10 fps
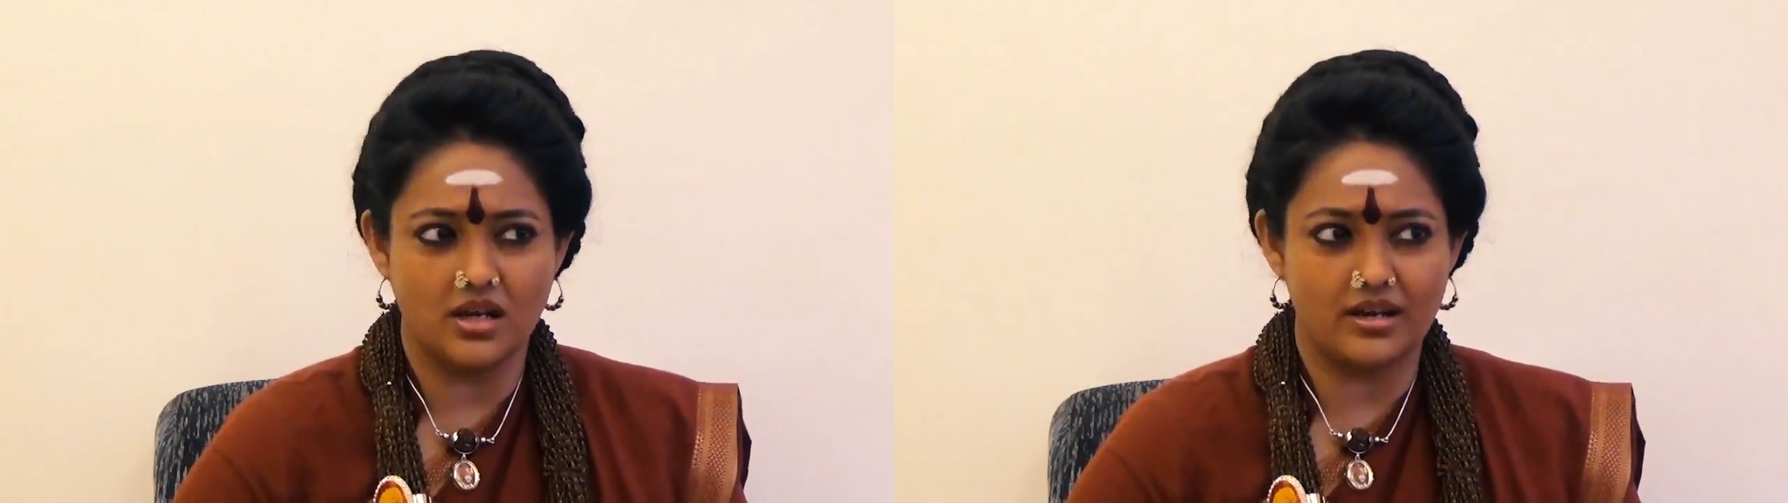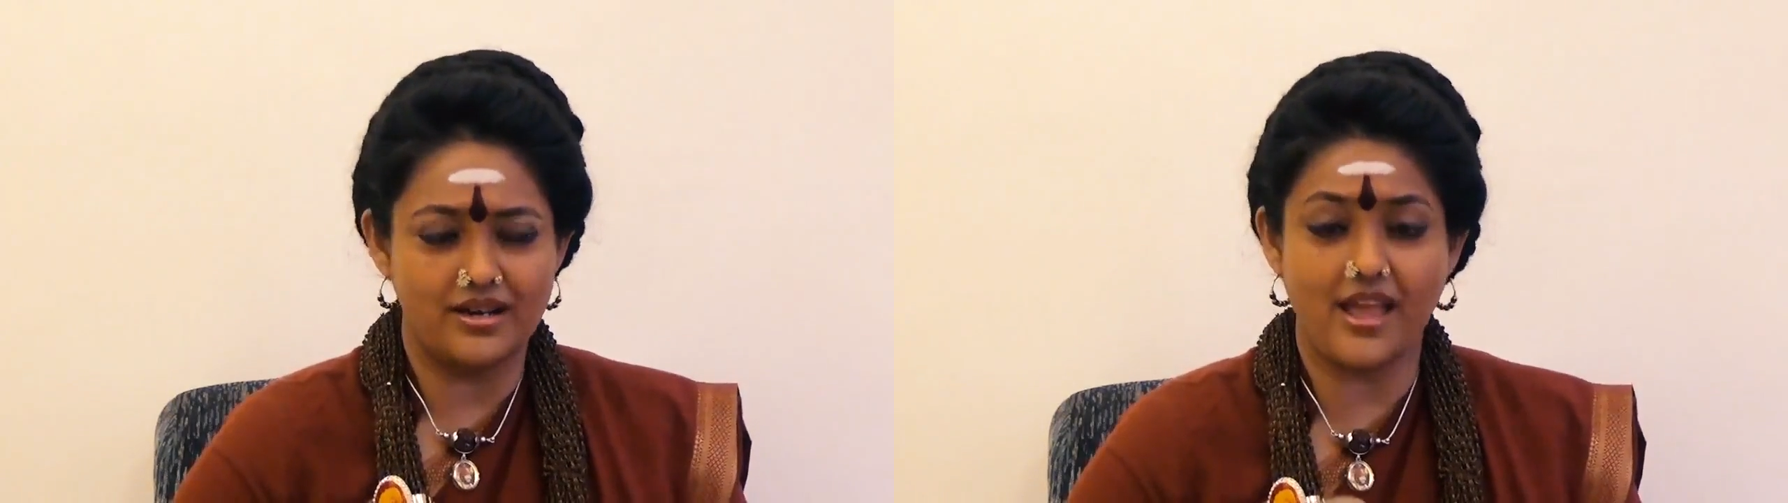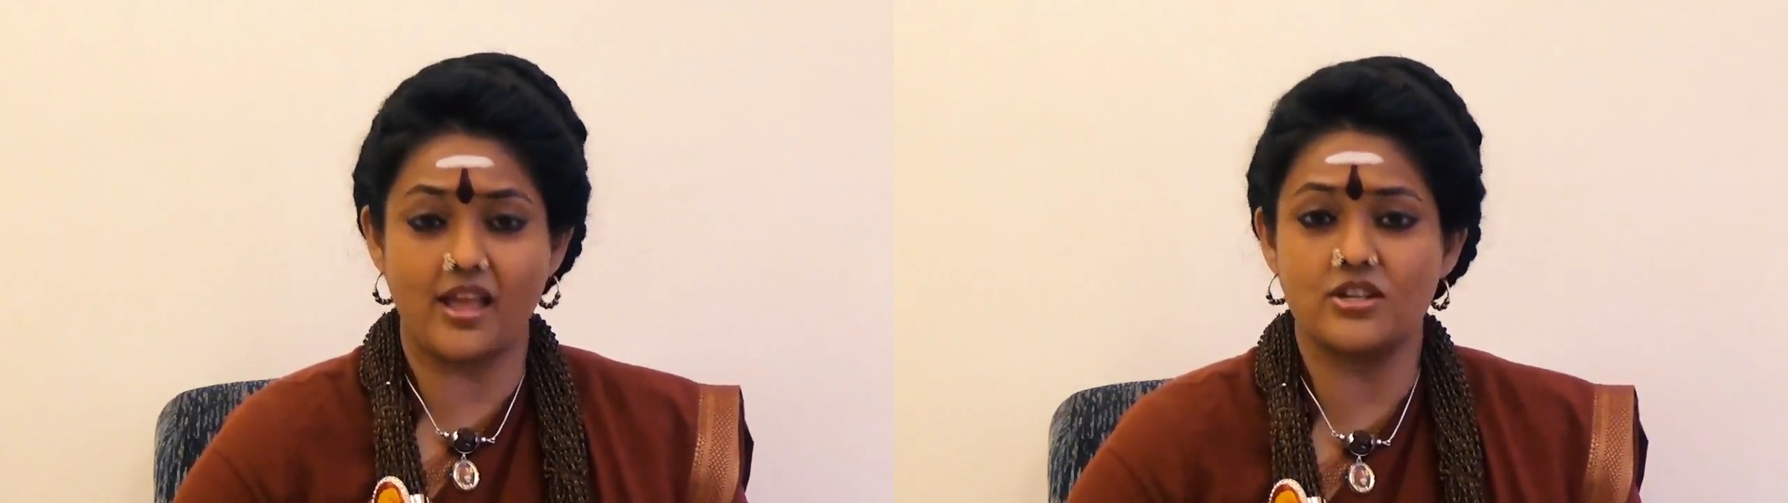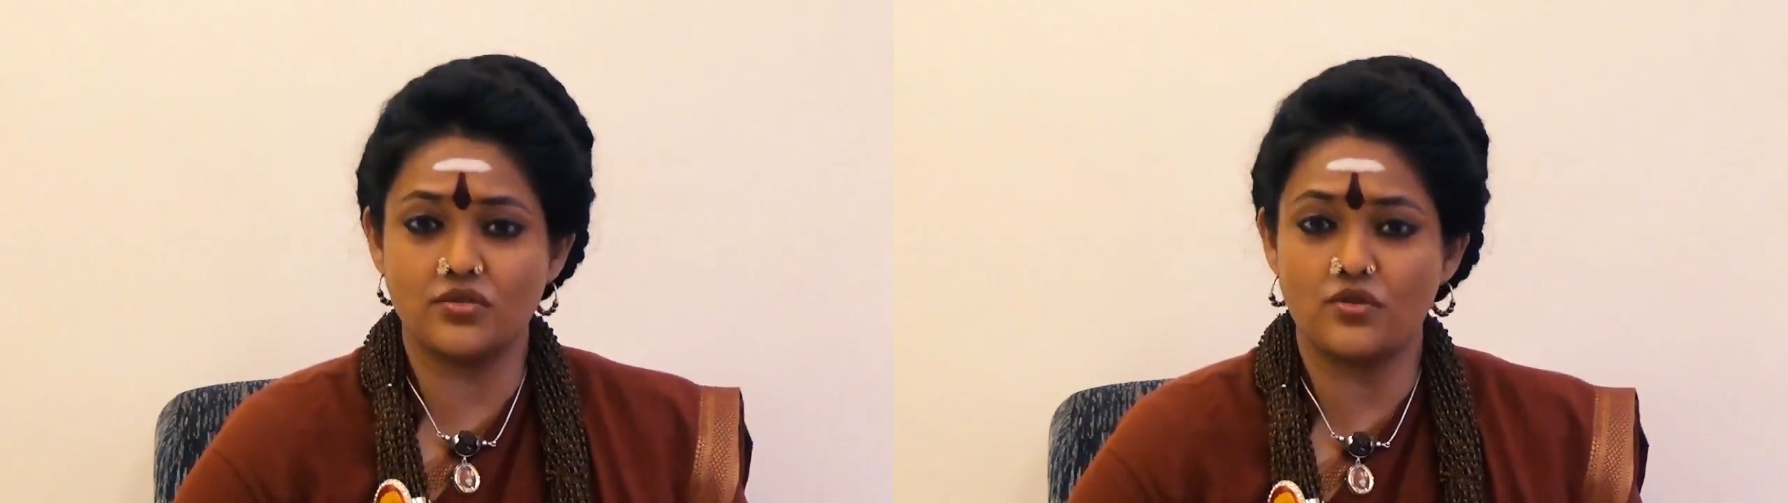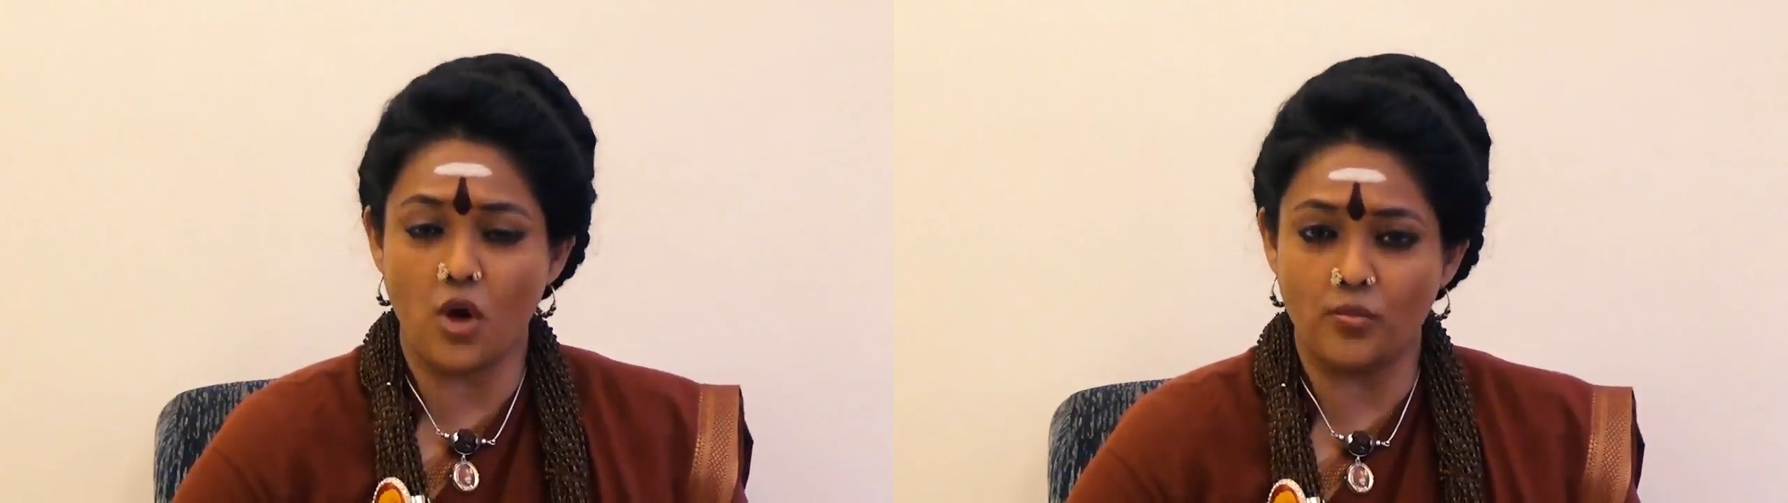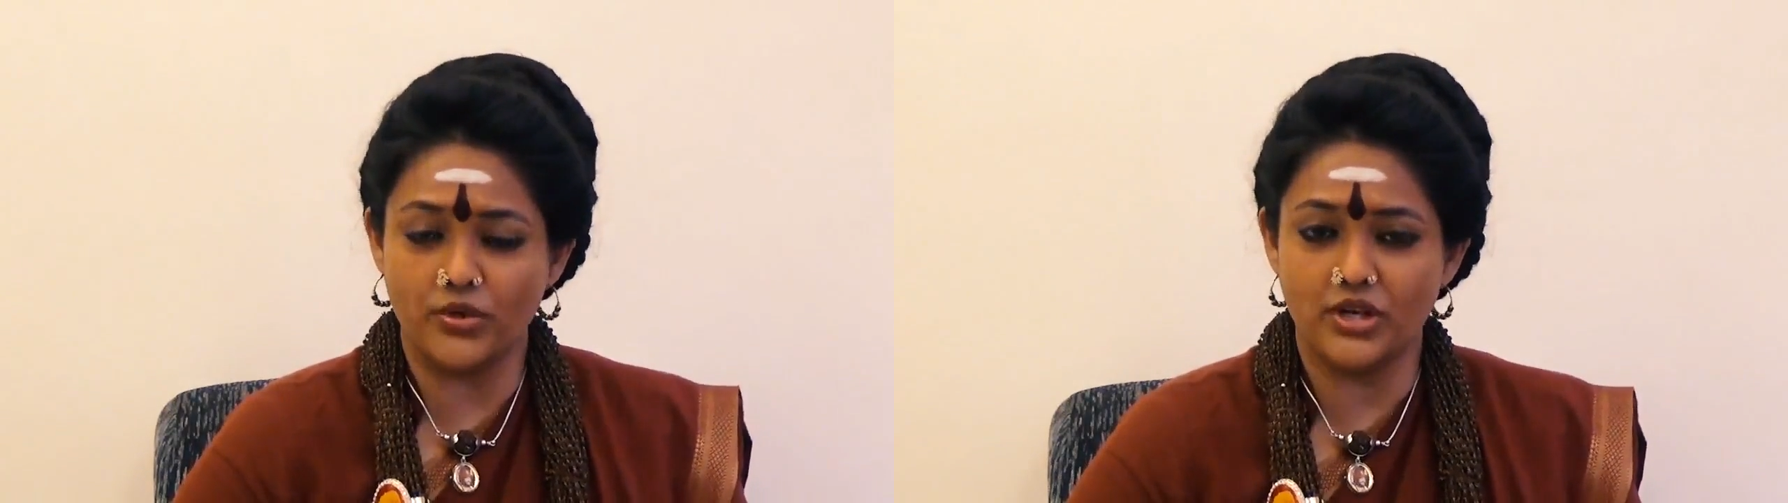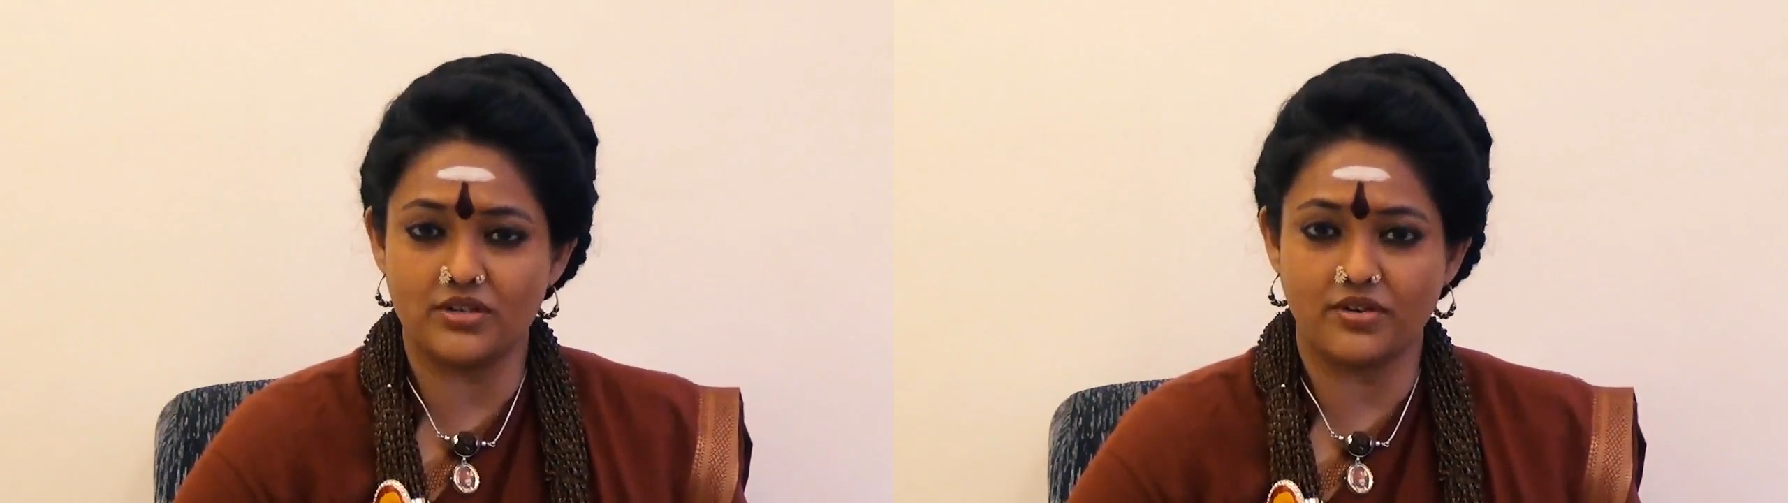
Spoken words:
negative component